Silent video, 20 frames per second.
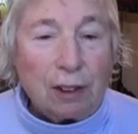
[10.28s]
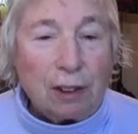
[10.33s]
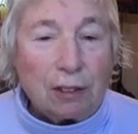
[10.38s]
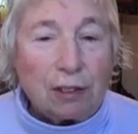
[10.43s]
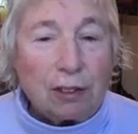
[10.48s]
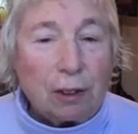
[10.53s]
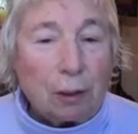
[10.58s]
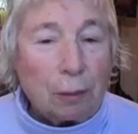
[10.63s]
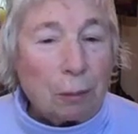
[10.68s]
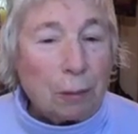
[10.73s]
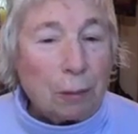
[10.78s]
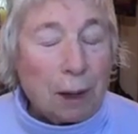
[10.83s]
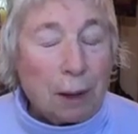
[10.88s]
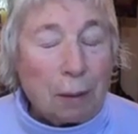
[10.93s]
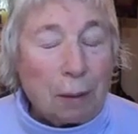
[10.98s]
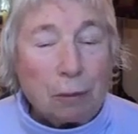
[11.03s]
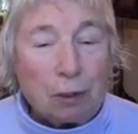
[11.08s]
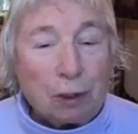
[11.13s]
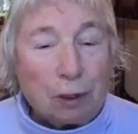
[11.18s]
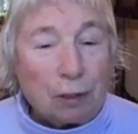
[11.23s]
some
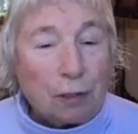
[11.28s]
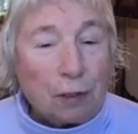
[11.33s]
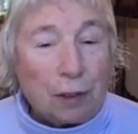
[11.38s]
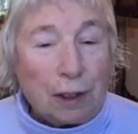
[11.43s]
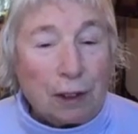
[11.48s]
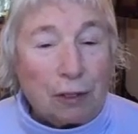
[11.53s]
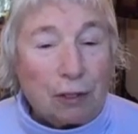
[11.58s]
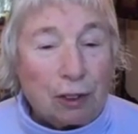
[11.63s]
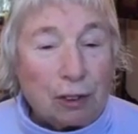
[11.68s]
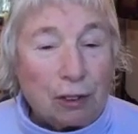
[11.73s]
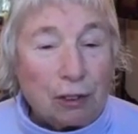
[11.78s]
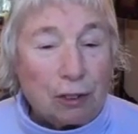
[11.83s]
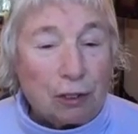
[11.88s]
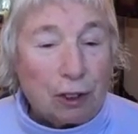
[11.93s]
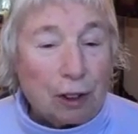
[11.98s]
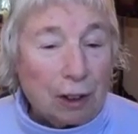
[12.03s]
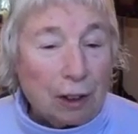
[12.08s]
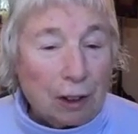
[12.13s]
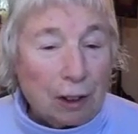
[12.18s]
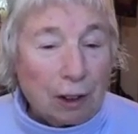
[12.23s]
names and faces